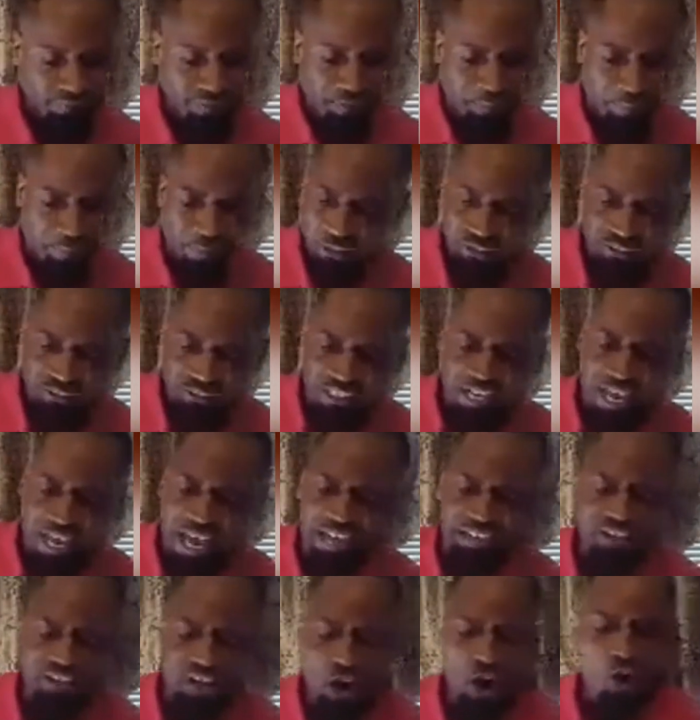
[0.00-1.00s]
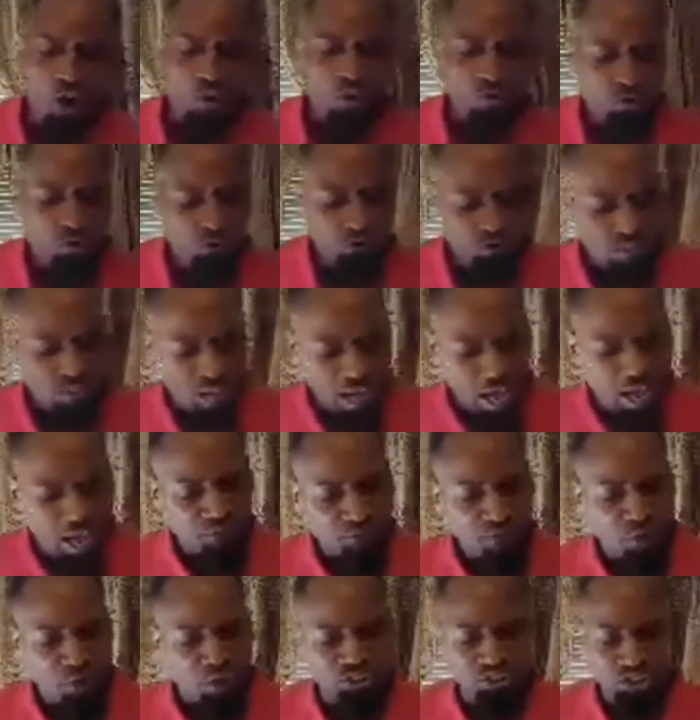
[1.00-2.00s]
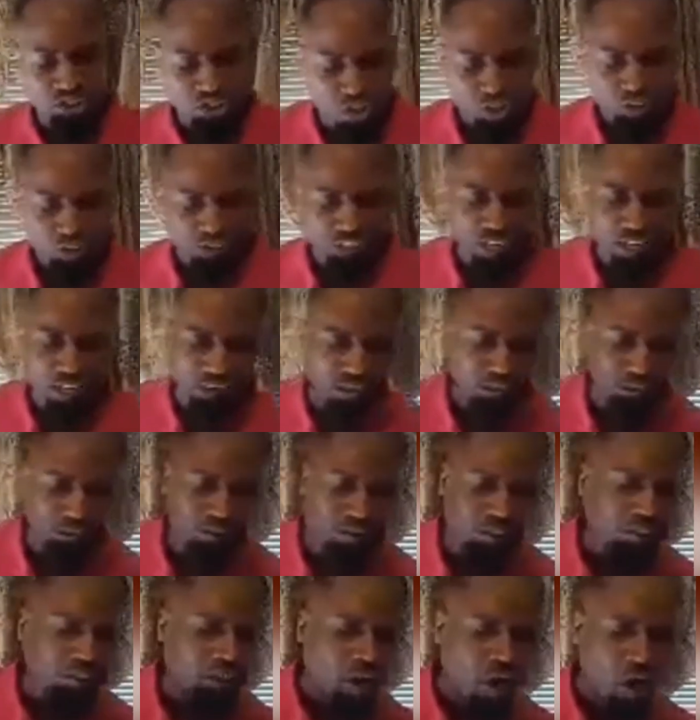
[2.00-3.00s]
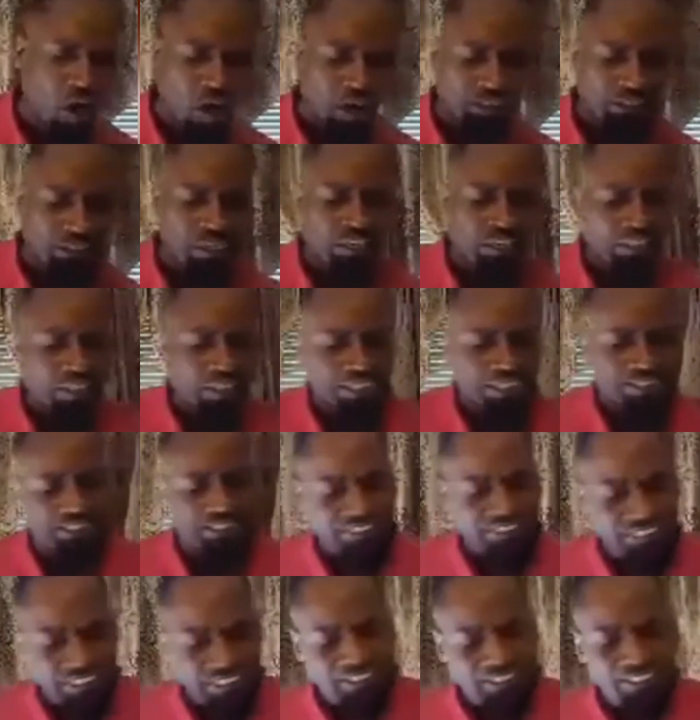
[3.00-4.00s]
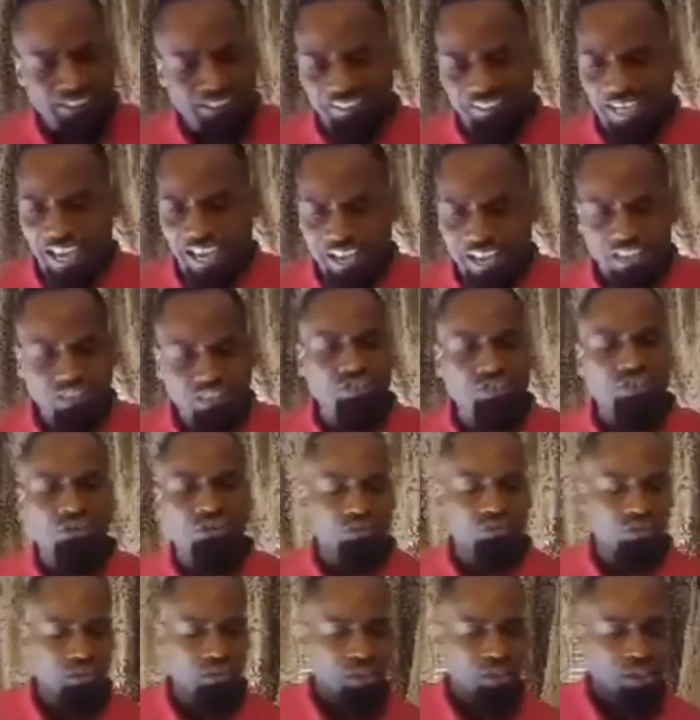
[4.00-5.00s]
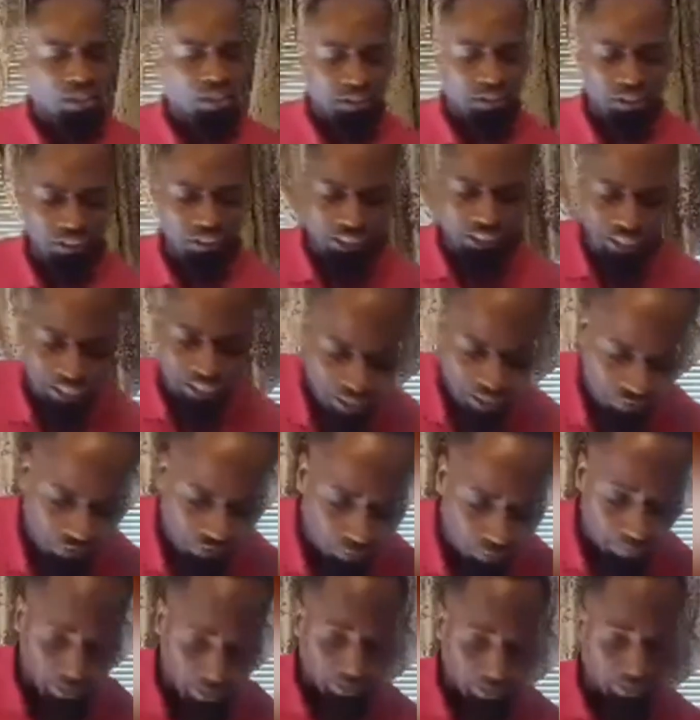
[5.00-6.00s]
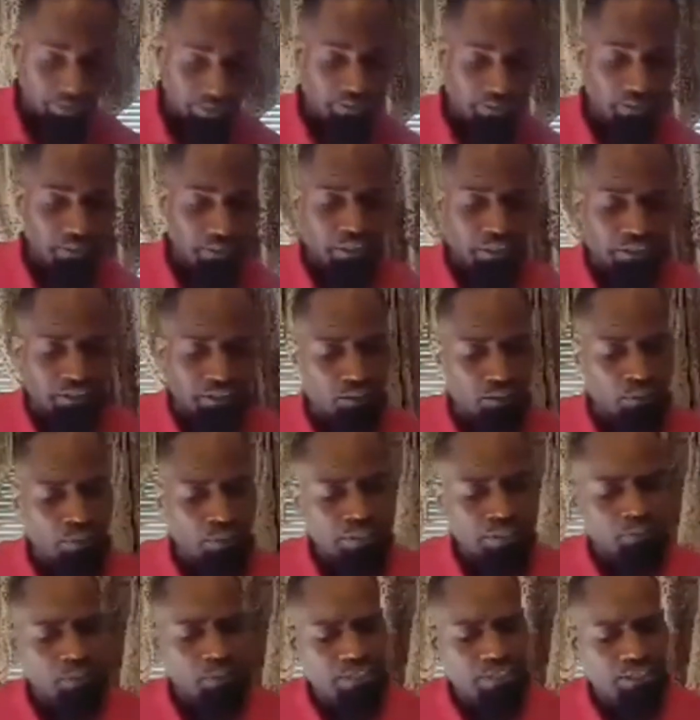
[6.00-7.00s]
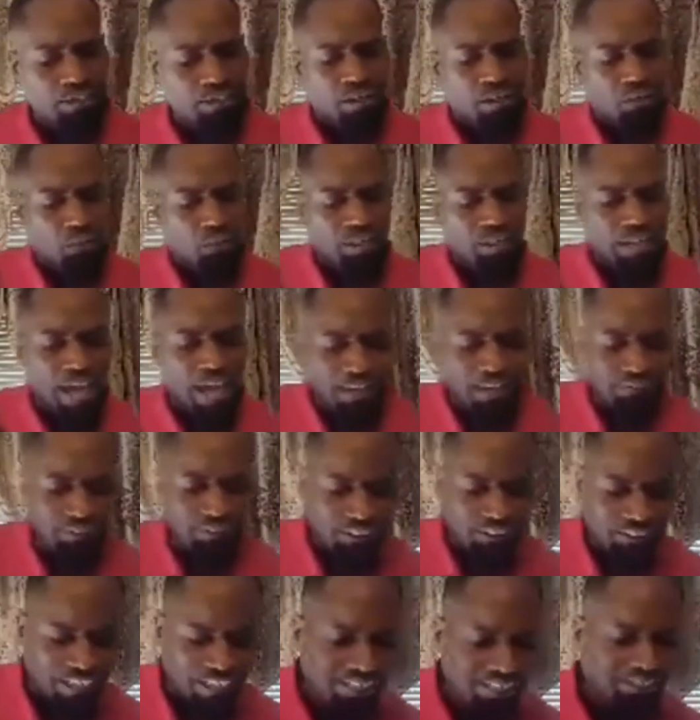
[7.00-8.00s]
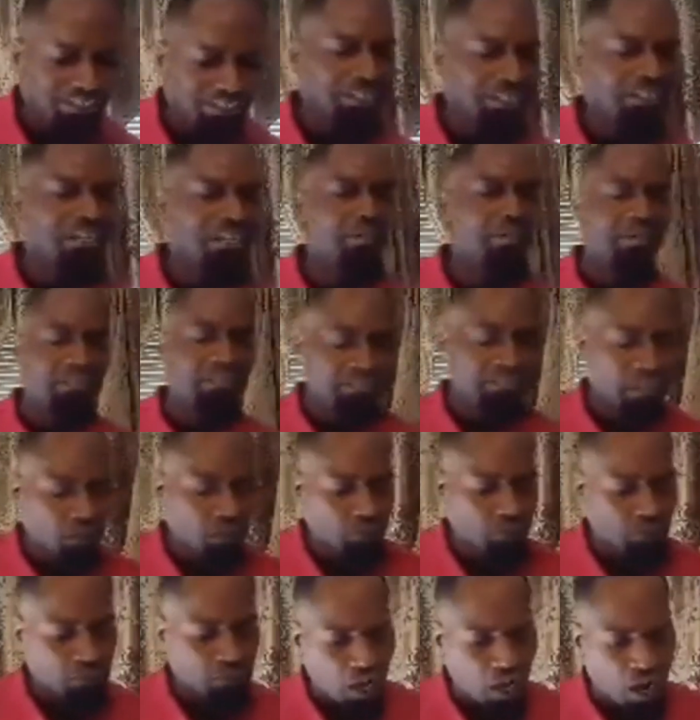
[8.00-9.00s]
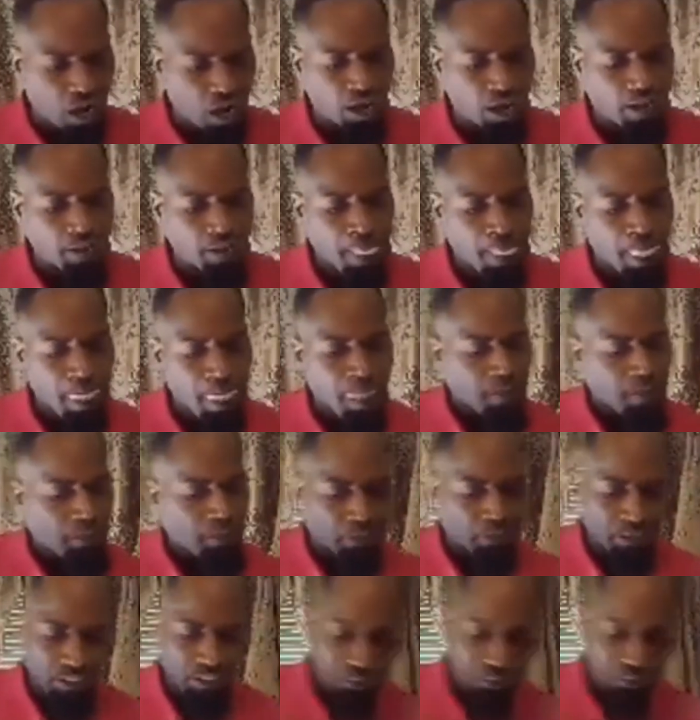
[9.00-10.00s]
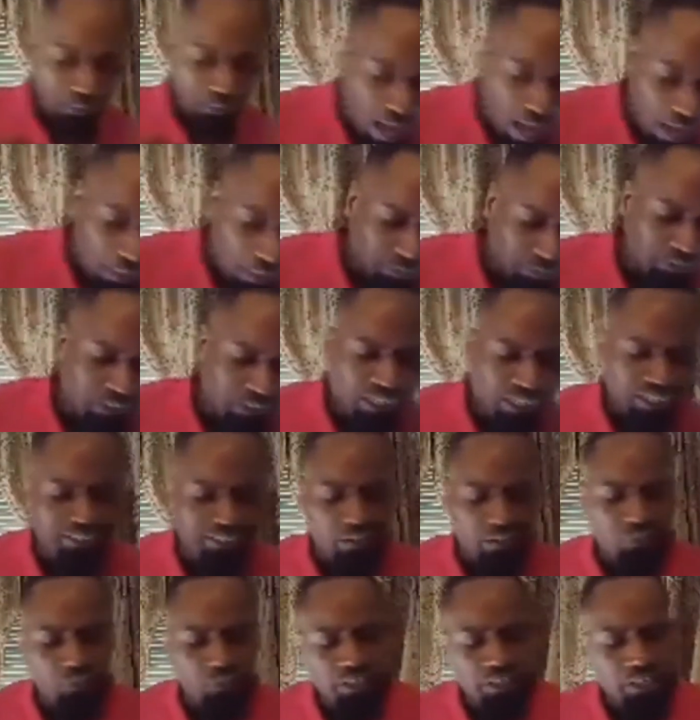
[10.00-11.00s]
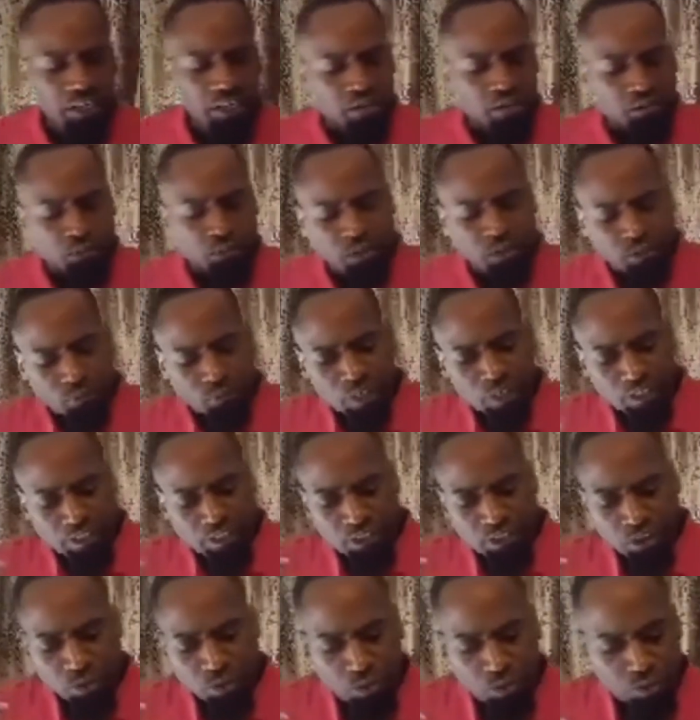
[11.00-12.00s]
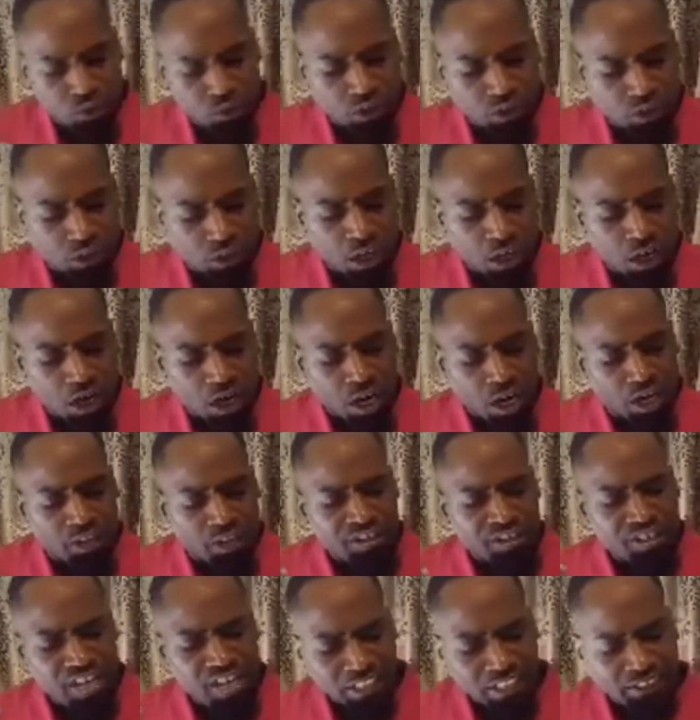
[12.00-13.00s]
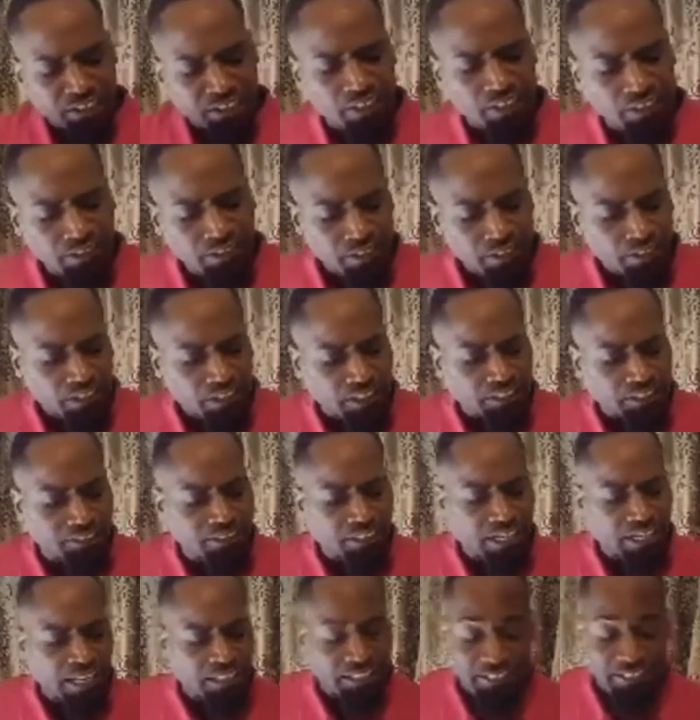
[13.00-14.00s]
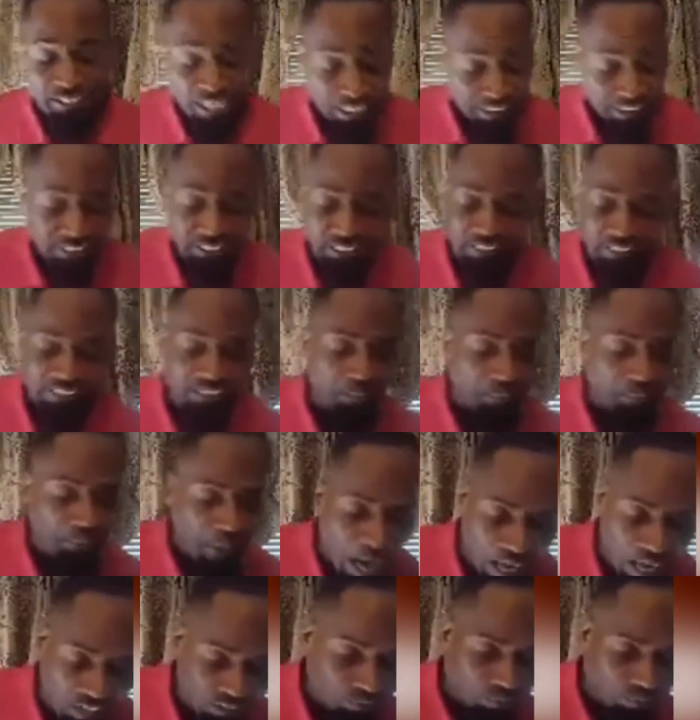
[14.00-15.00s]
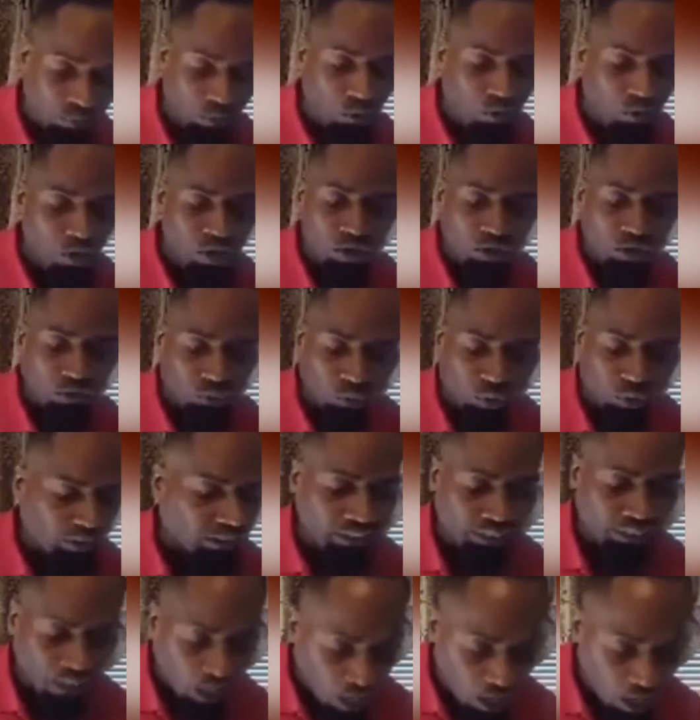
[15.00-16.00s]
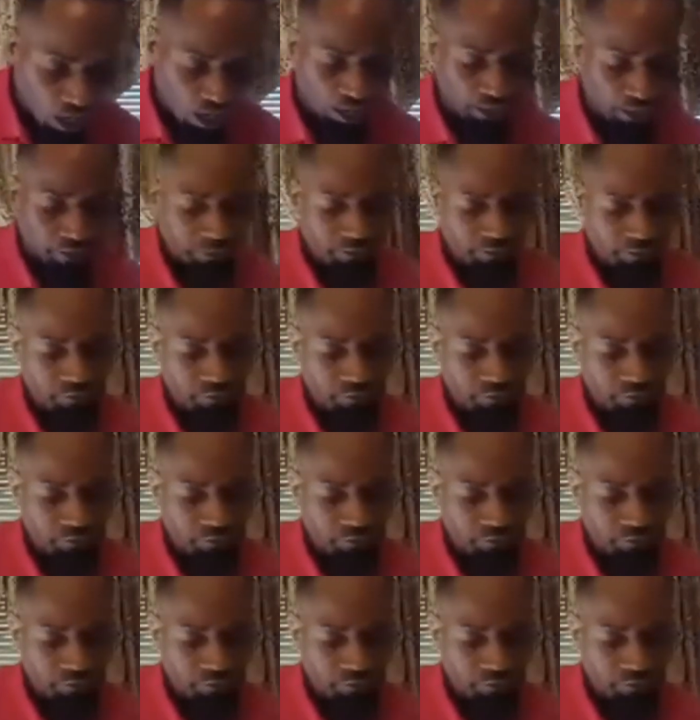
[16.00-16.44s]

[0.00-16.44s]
Peter said, I know now for sure that it was the Lord that sent his angels to deliver me. See, we, we, we have to take the limits off of God because the Bible says that we, we, we can do, uh, nothing is that nothing is impossible with God.